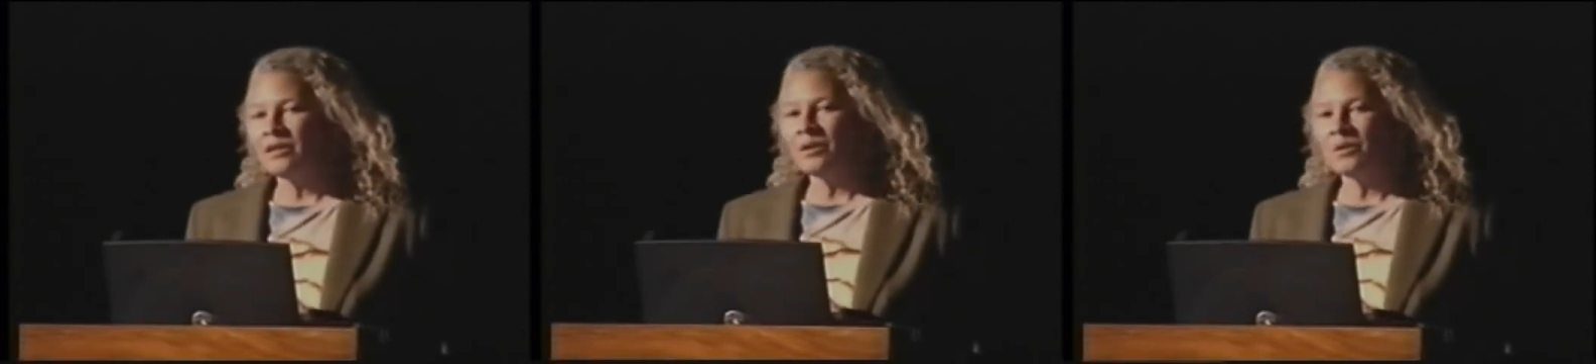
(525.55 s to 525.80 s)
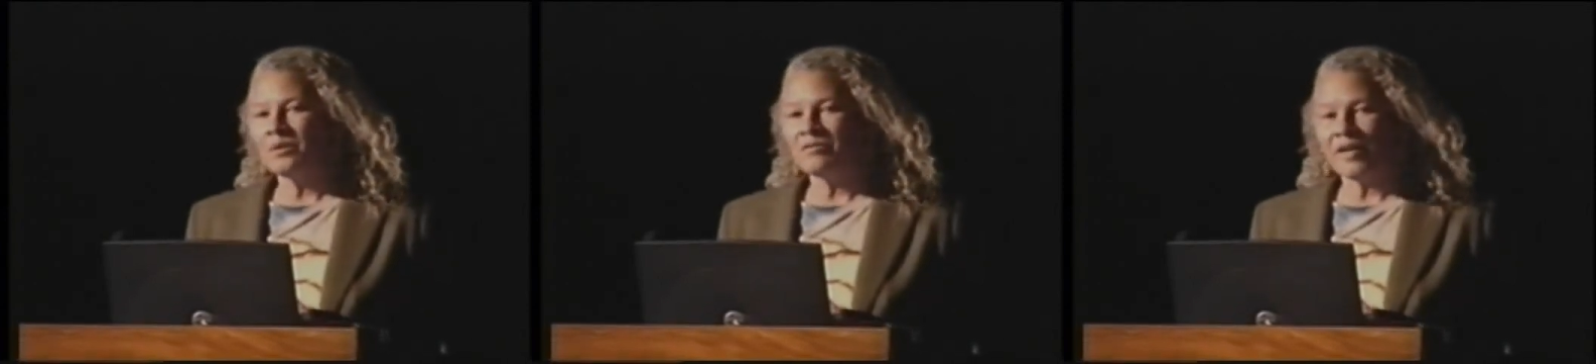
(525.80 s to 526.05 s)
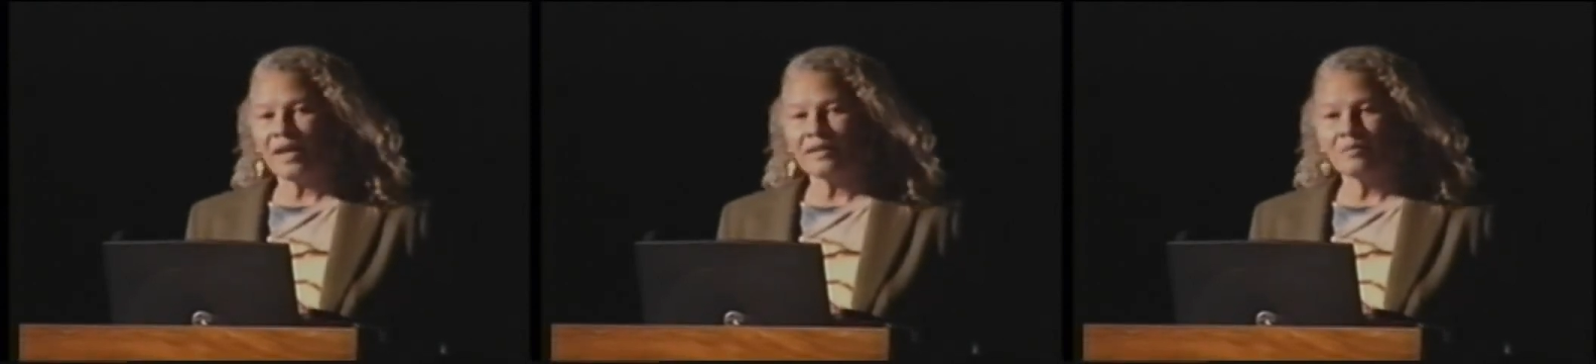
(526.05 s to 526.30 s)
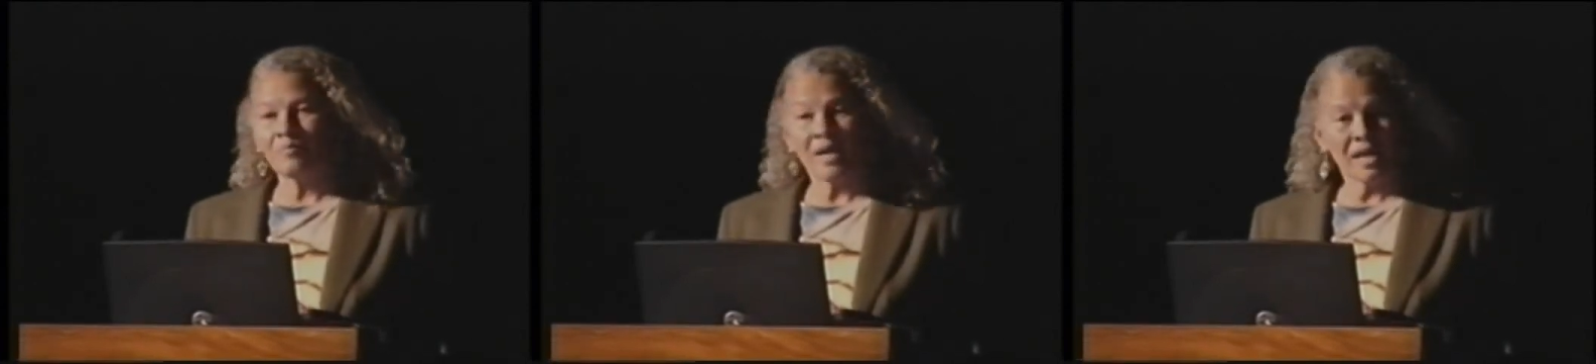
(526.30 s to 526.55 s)
who in
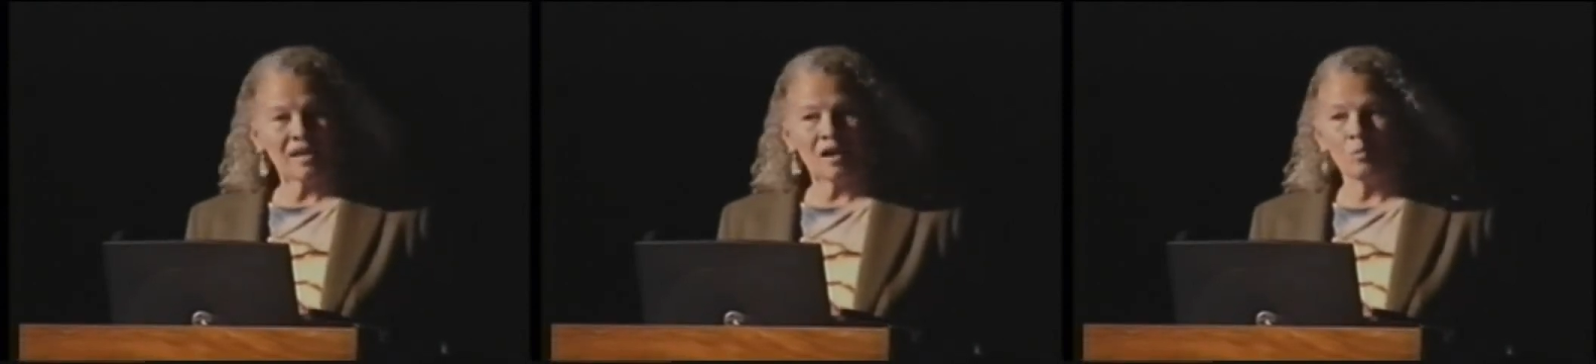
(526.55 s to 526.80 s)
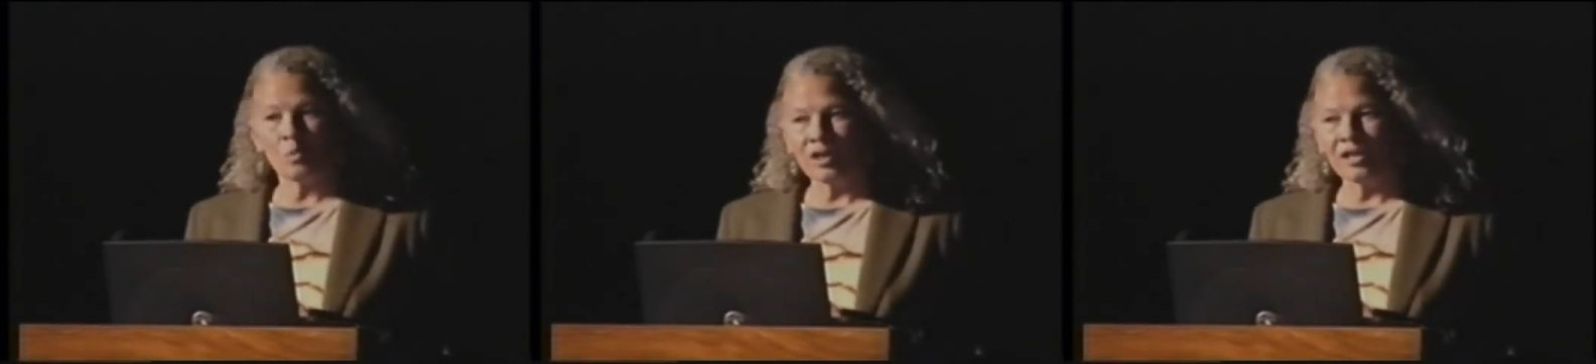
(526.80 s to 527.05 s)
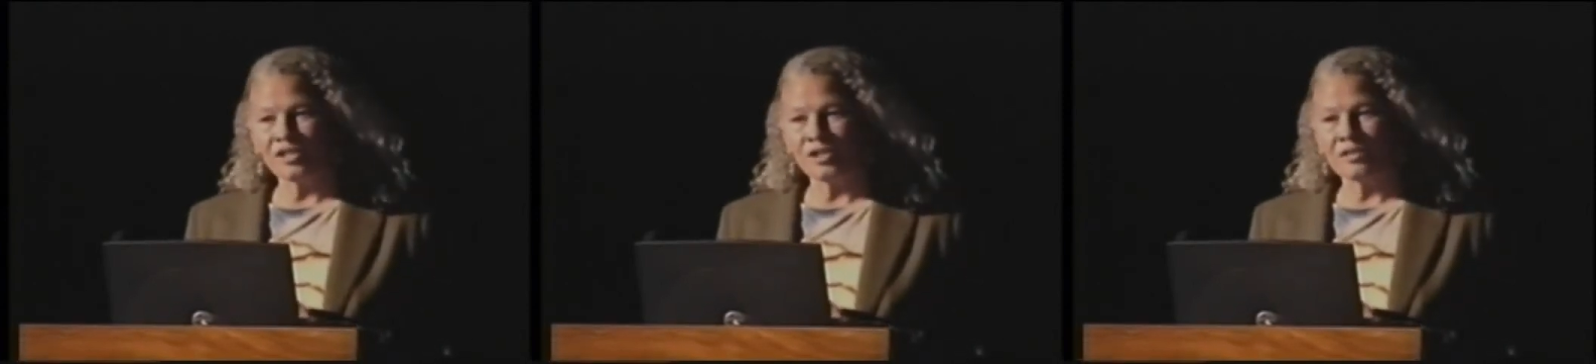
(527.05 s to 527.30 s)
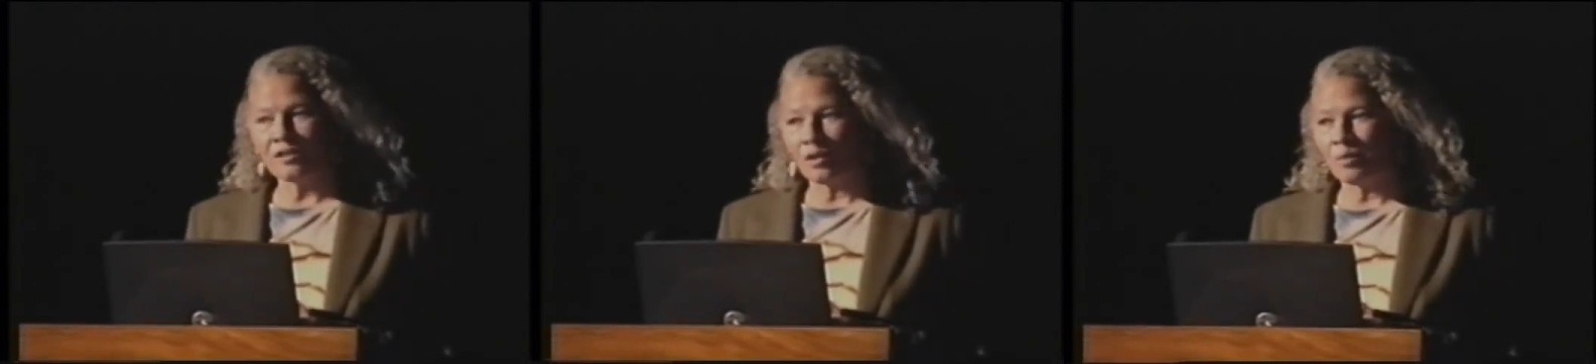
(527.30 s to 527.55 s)
fact paid our
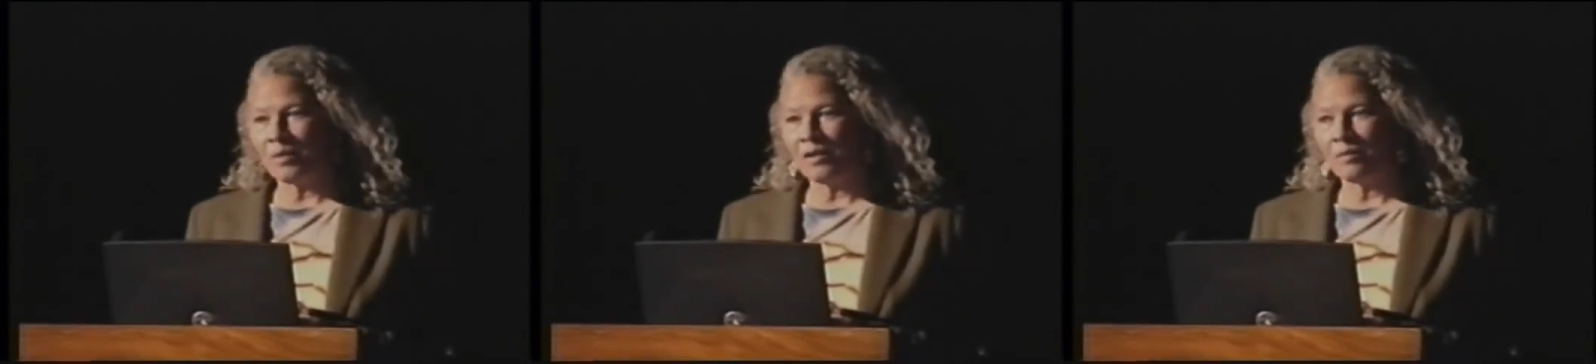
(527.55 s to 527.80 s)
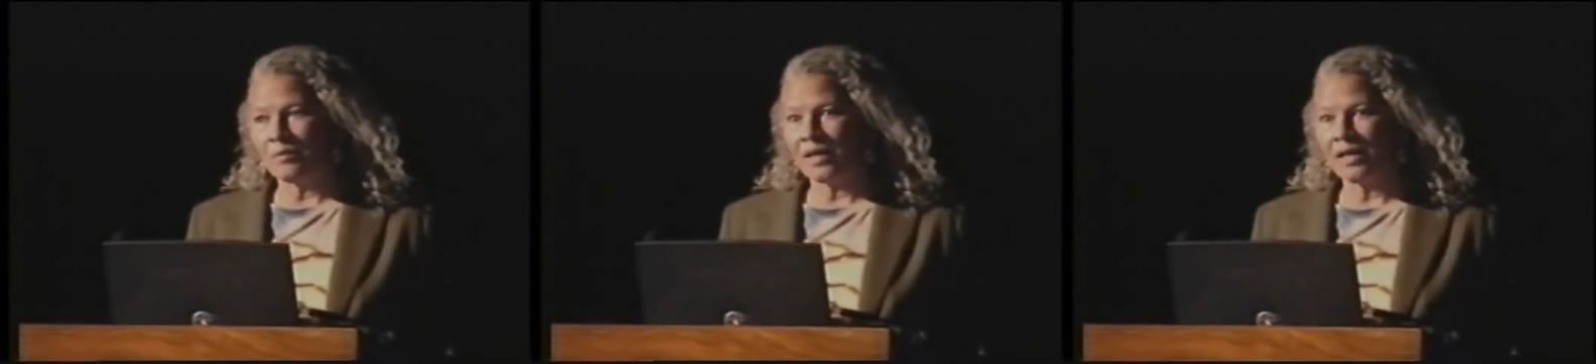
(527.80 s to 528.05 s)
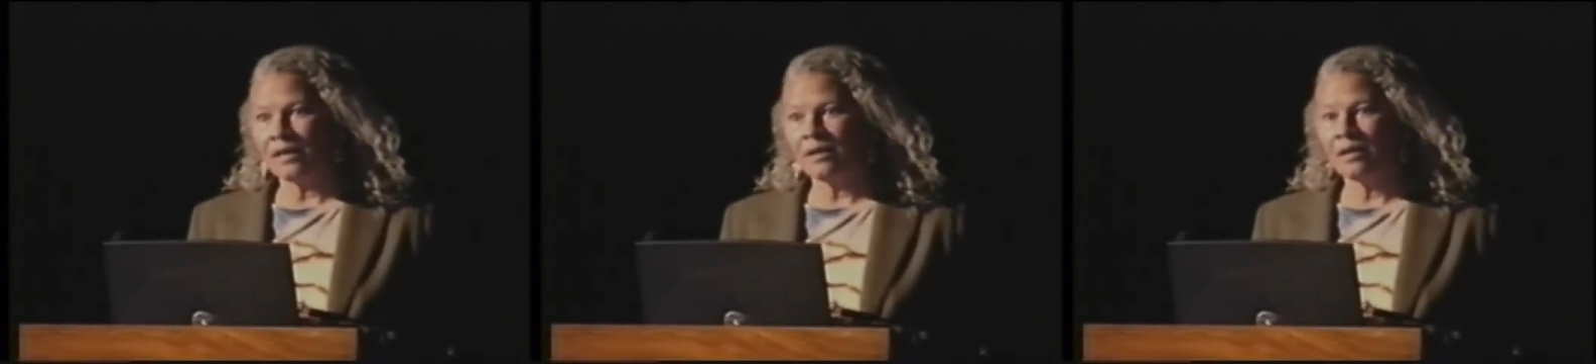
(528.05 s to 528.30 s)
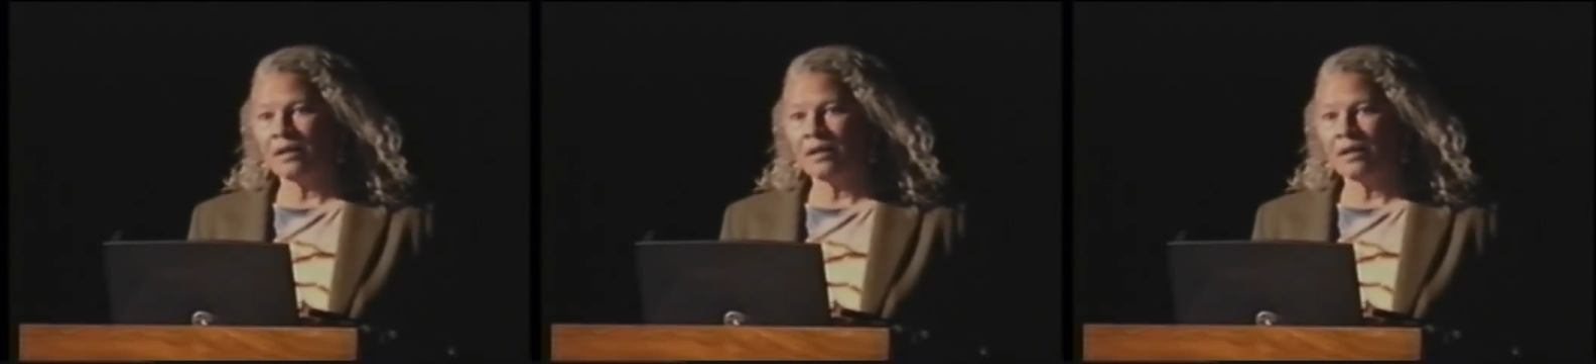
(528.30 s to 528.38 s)
mortgages, oh, by the way,